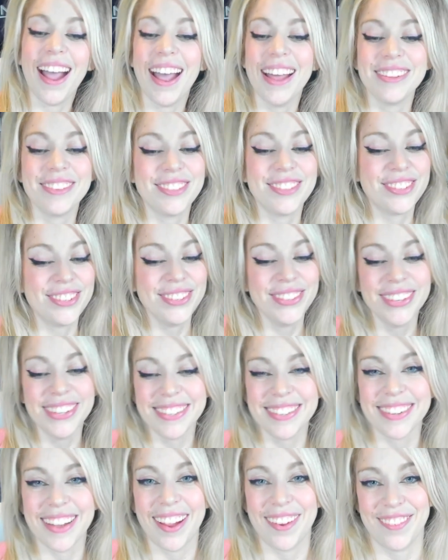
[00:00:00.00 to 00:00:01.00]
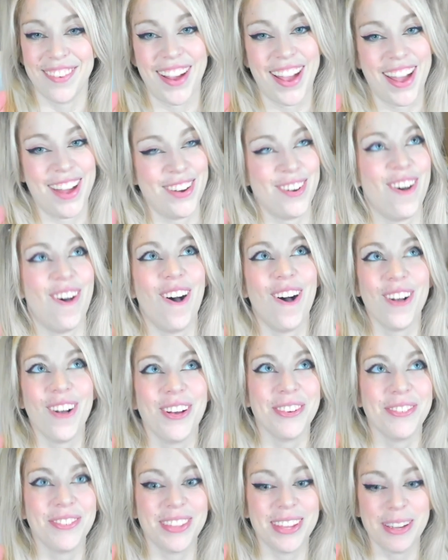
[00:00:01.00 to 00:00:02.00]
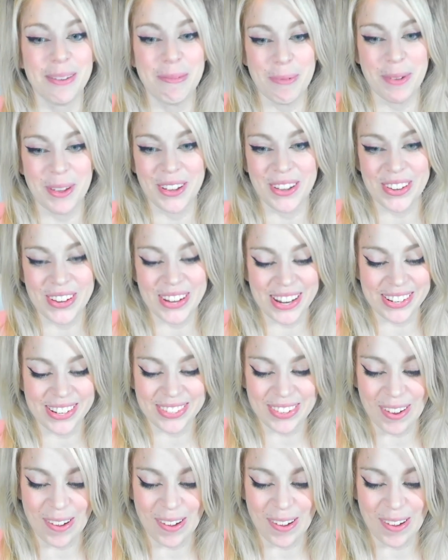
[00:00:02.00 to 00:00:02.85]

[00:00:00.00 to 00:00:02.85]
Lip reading: As soon as I read all of the abilities